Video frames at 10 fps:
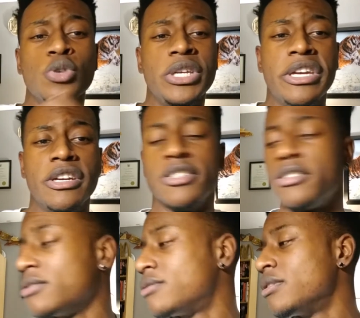years
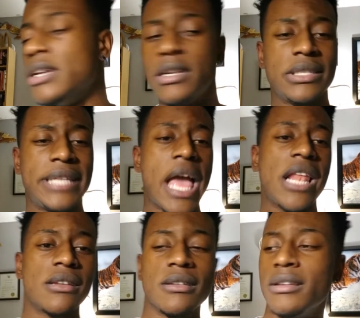or
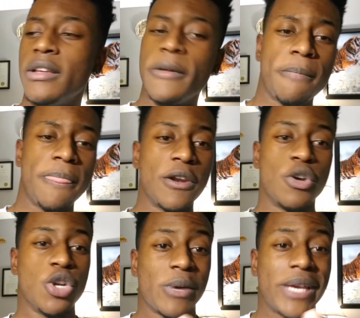10. You
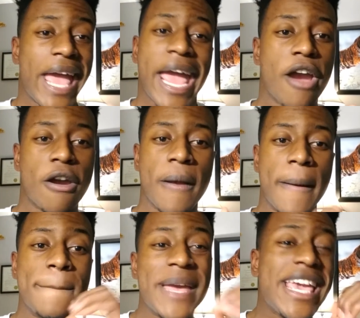don't care.
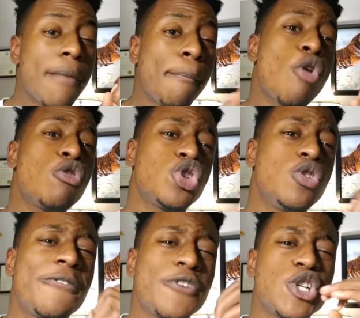Make it personal
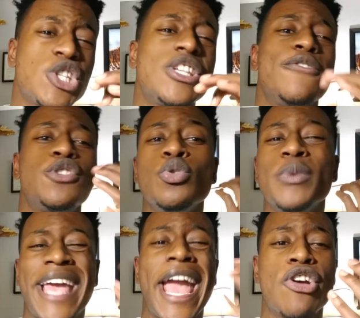for yourself so you
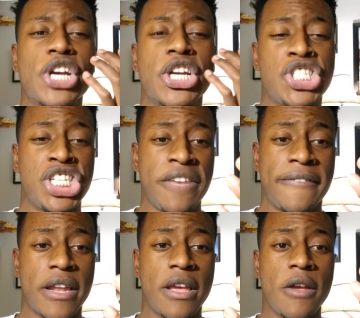care to achieve it.